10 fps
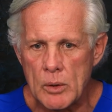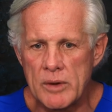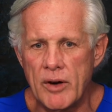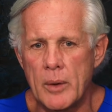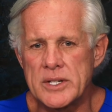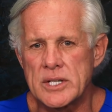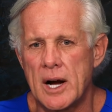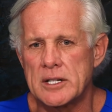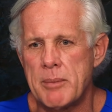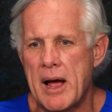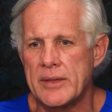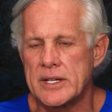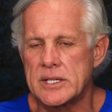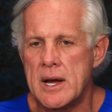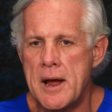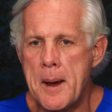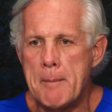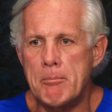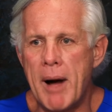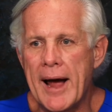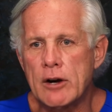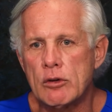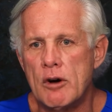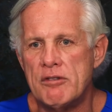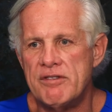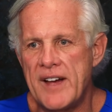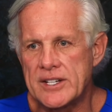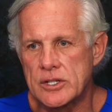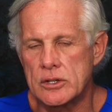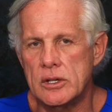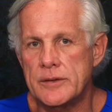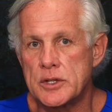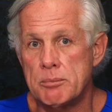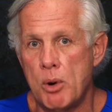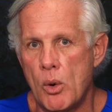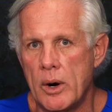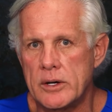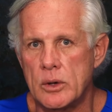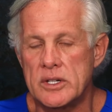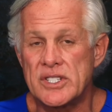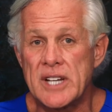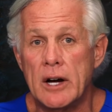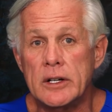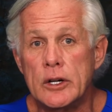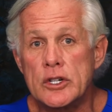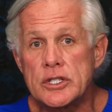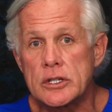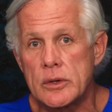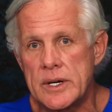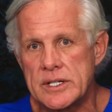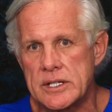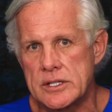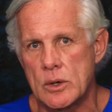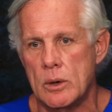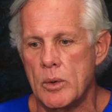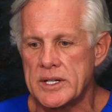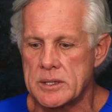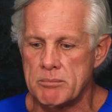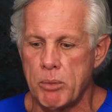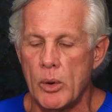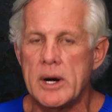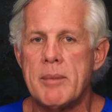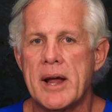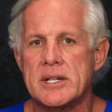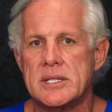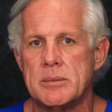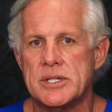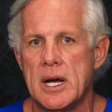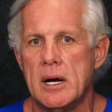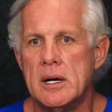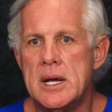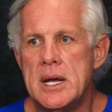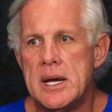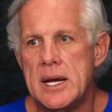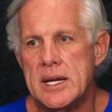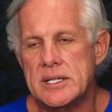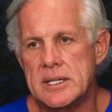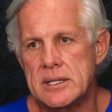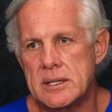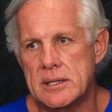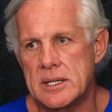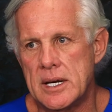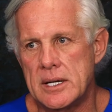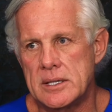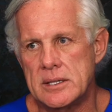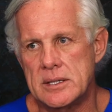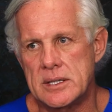we've always talked about this microvesicle of support or cellular secretions, or what's important about a stem cell isn't the